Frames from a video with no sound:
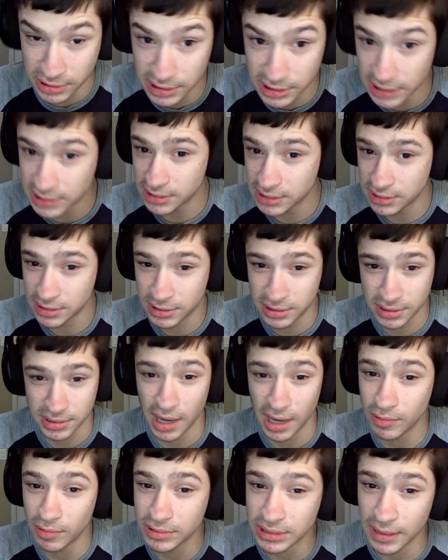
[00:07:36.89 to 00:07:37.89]
This
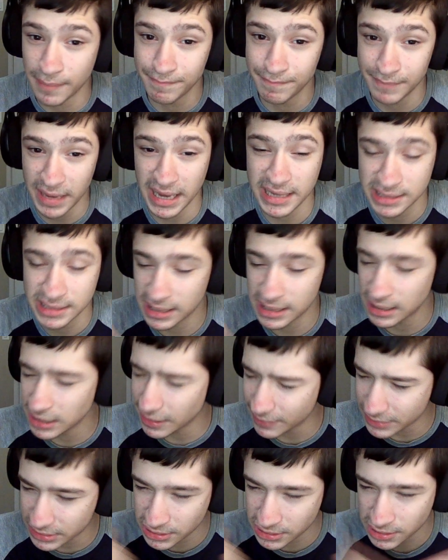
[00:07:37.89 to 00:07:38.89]
song was amazing. I love
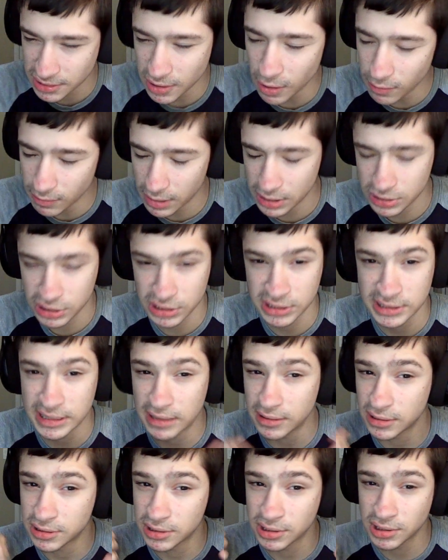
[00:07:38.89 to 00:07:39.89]
it so much. It
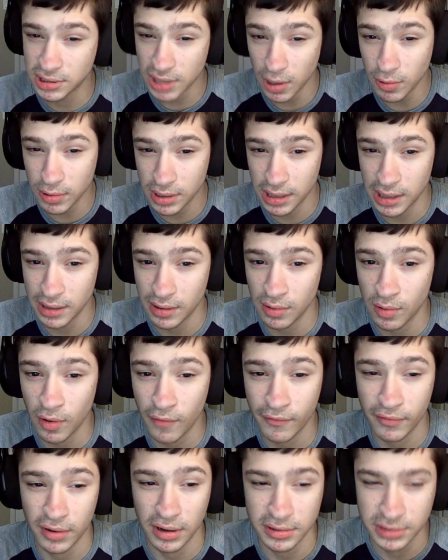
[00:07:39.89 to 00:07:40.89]
sounded so good, and
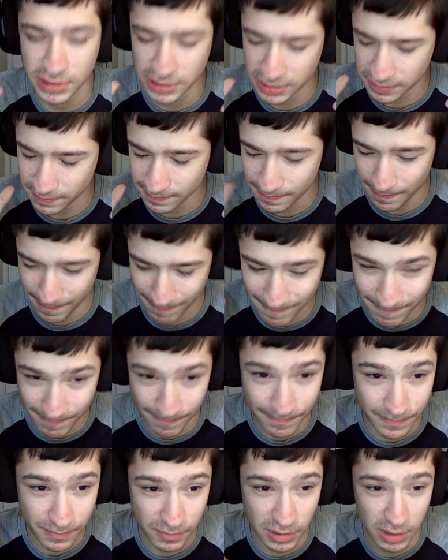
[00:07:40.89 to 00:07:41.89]
overall, just mm,
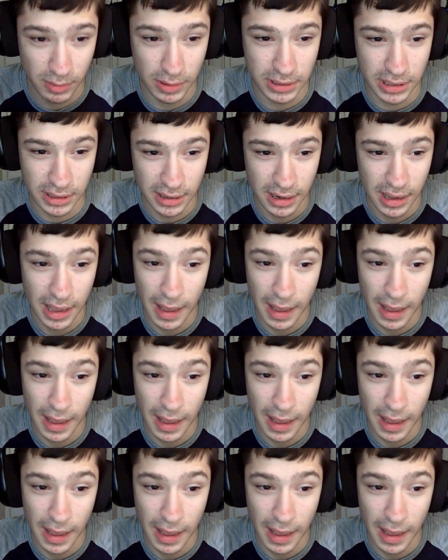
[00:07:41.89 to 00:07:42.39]
really well done.